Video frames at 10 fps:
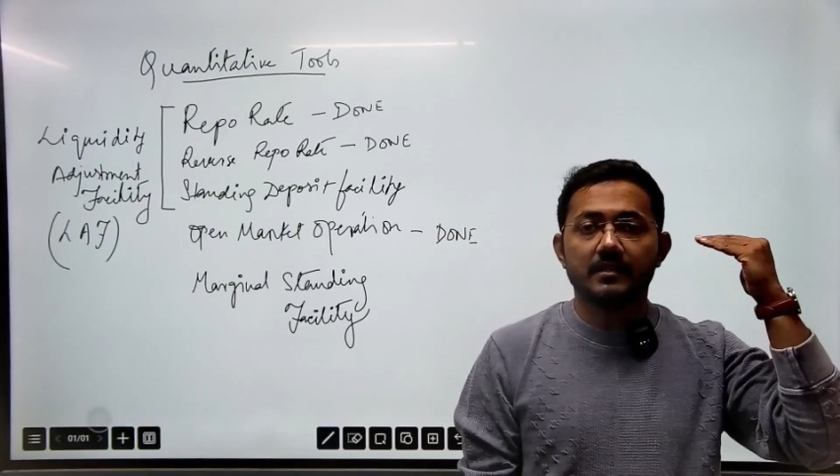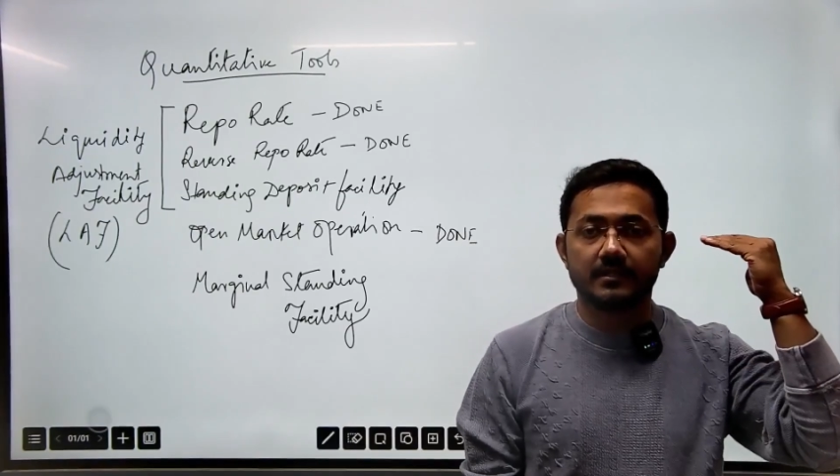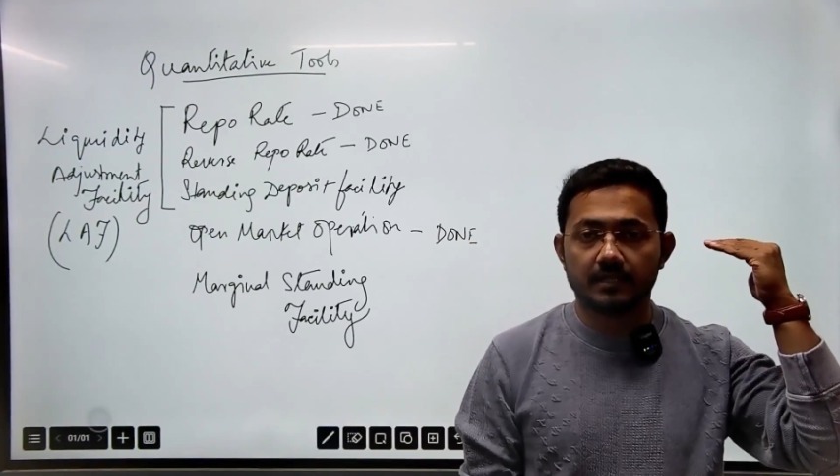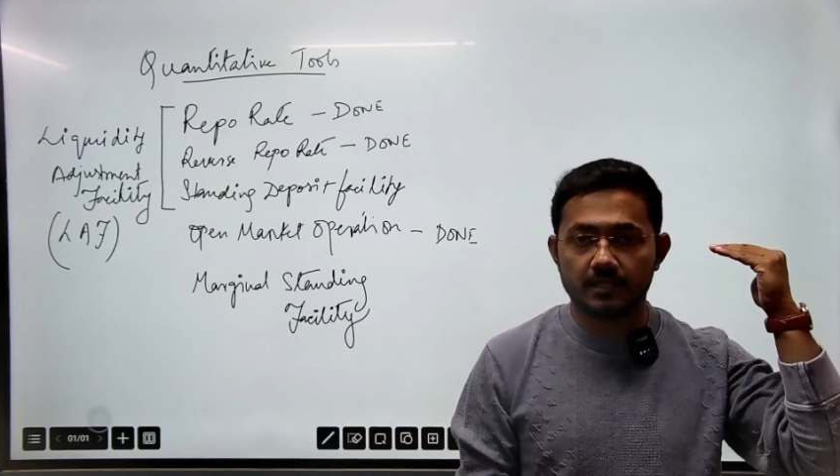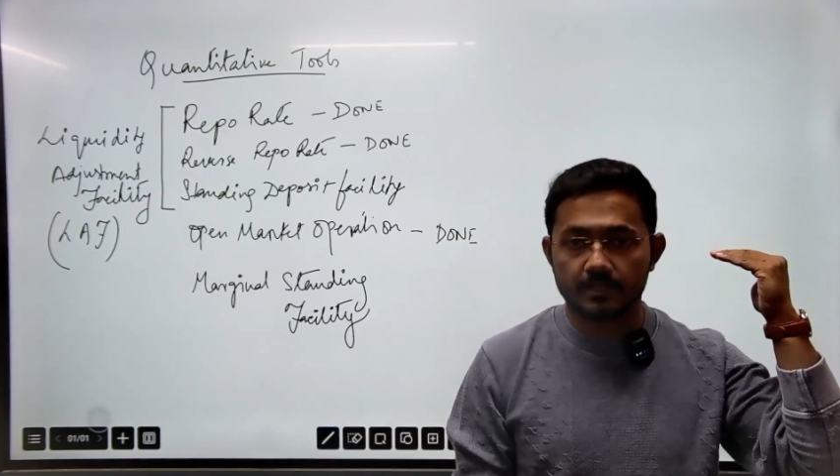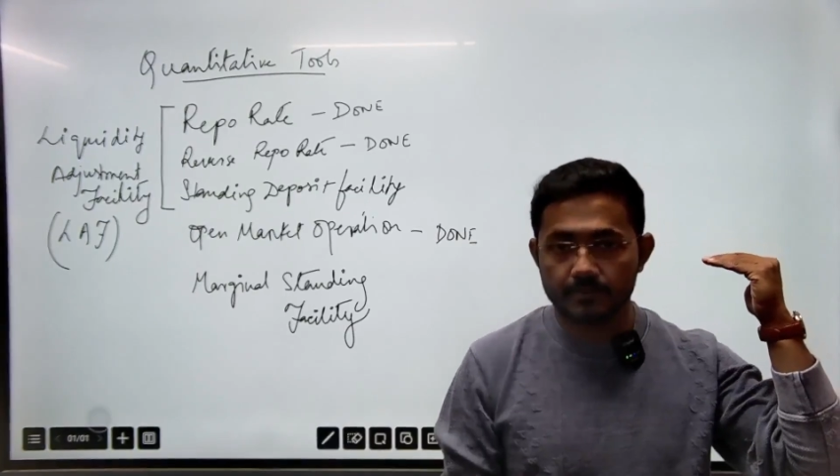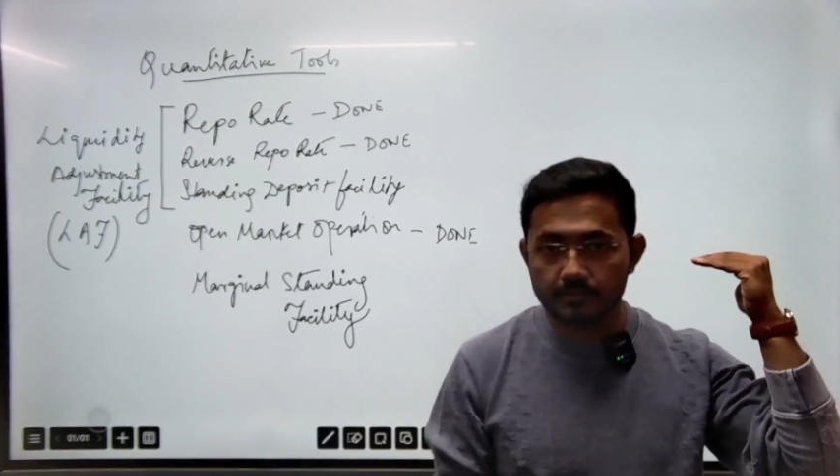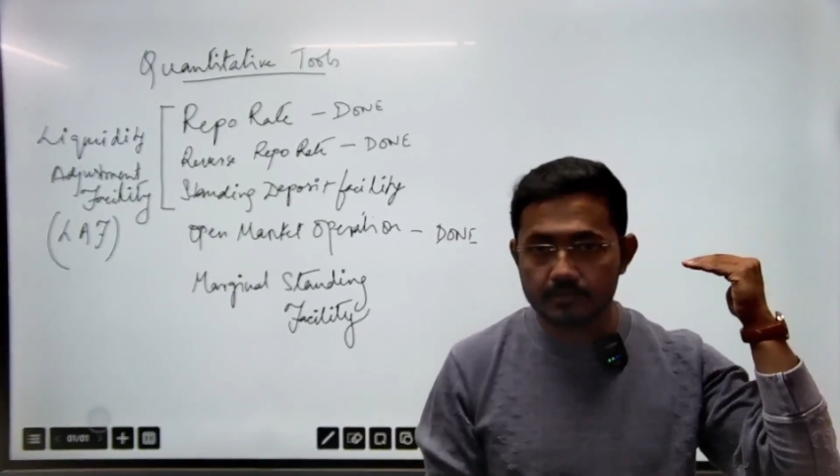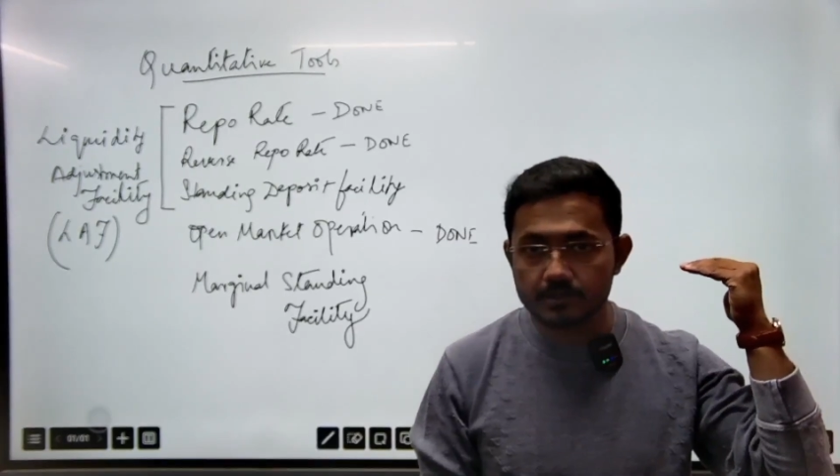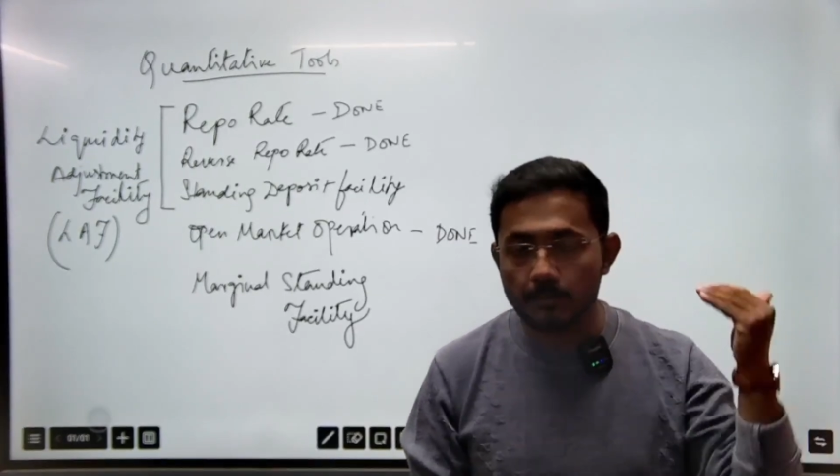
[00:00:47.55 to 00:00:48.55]
the
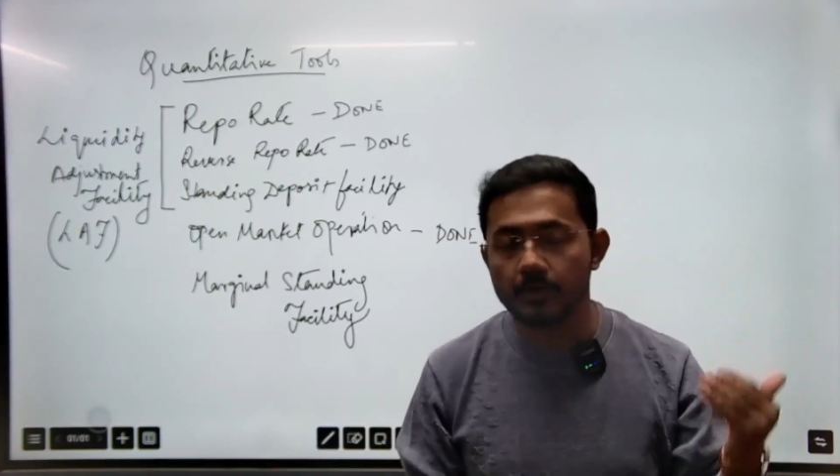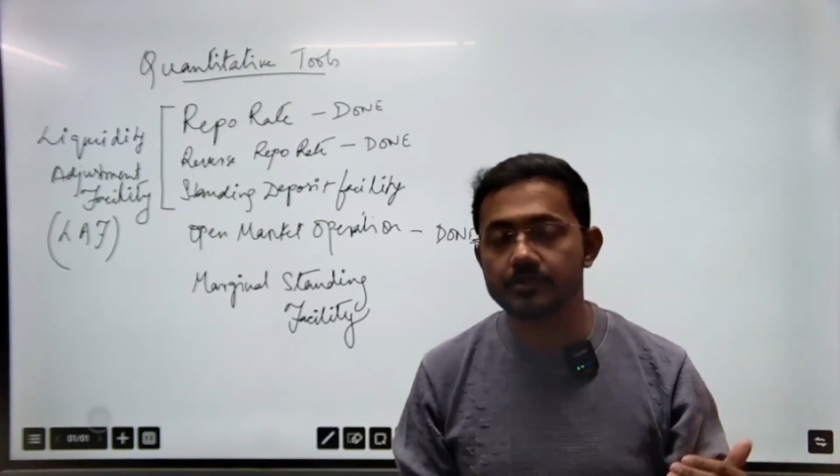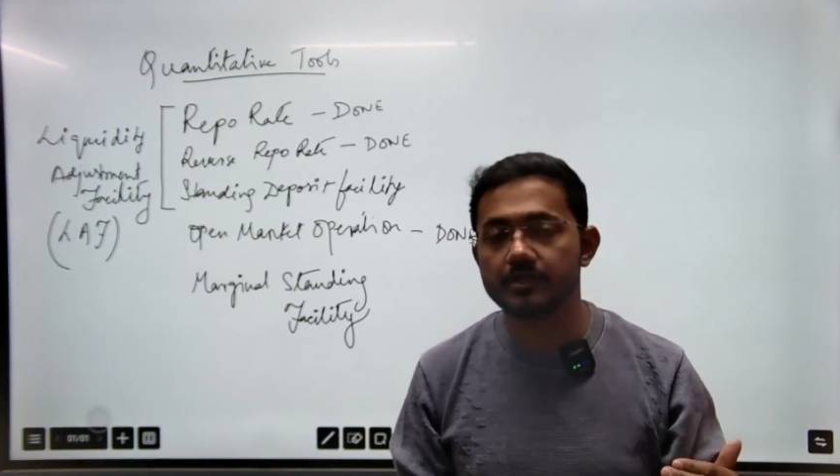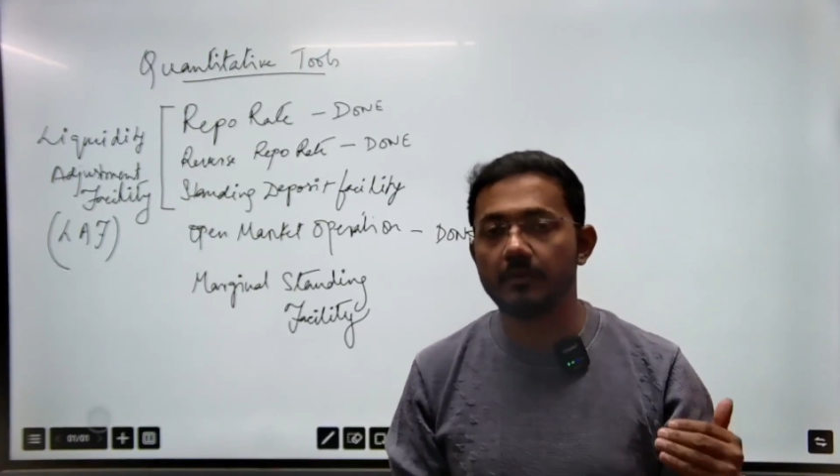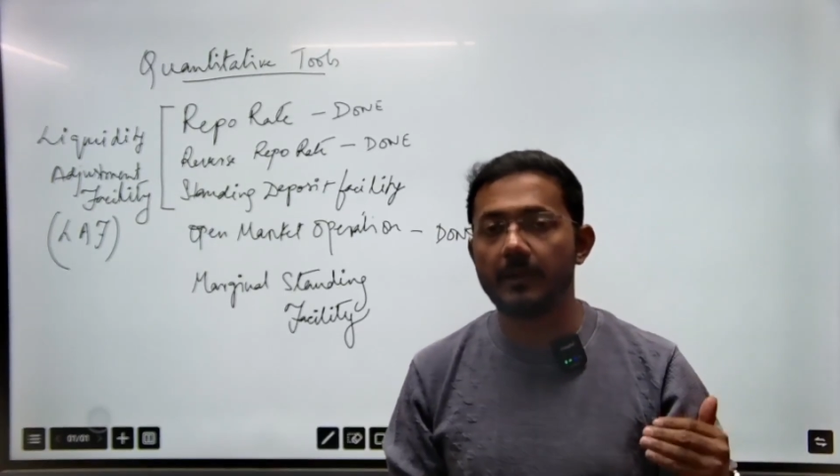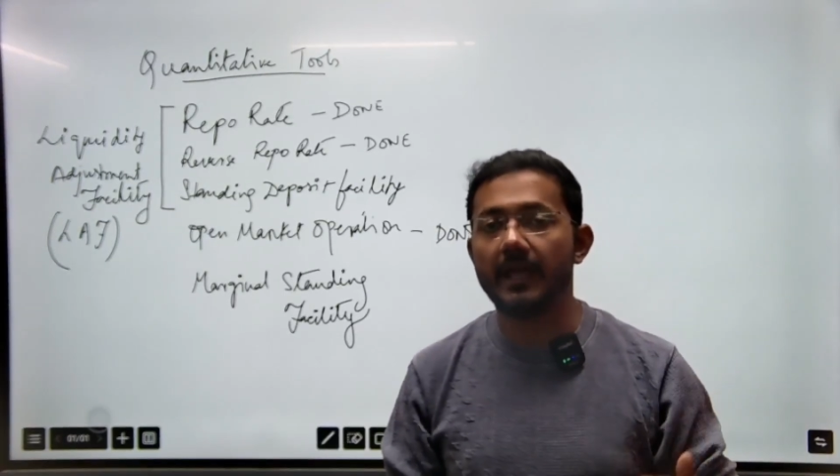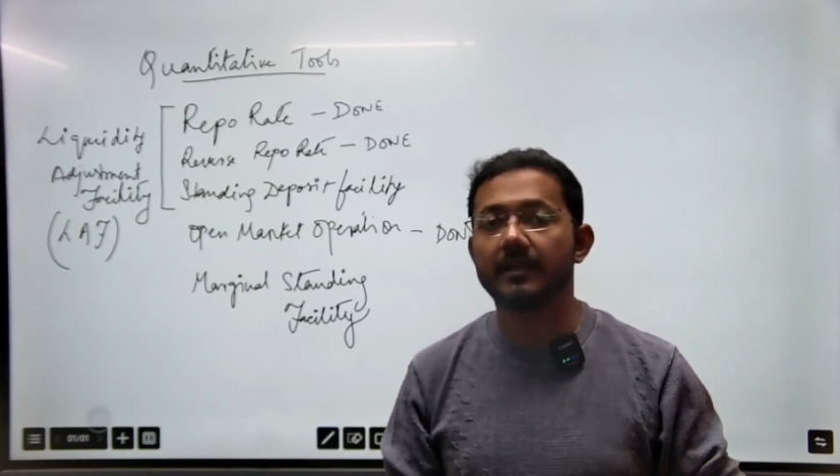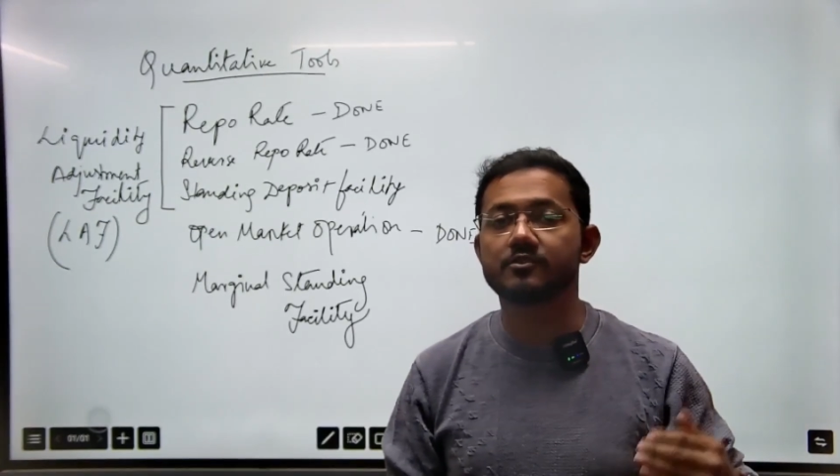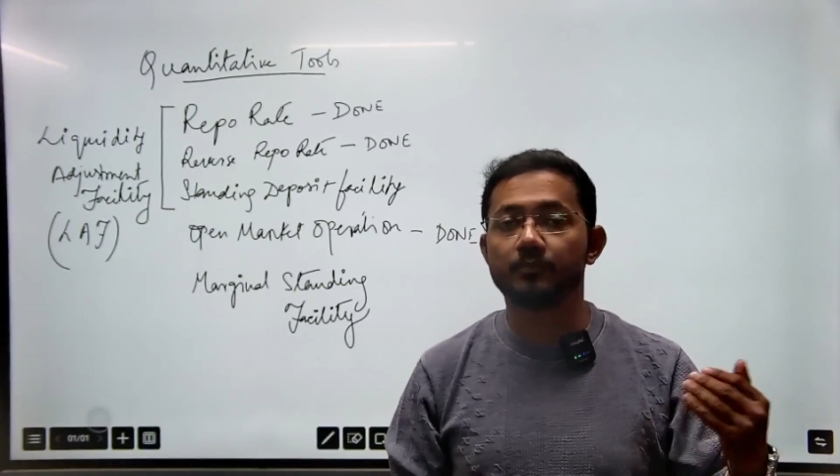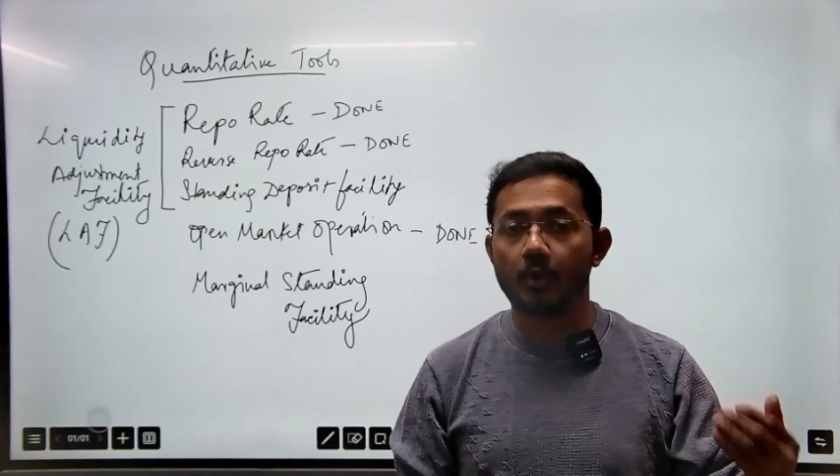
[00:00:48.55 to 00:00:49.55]
commercial banks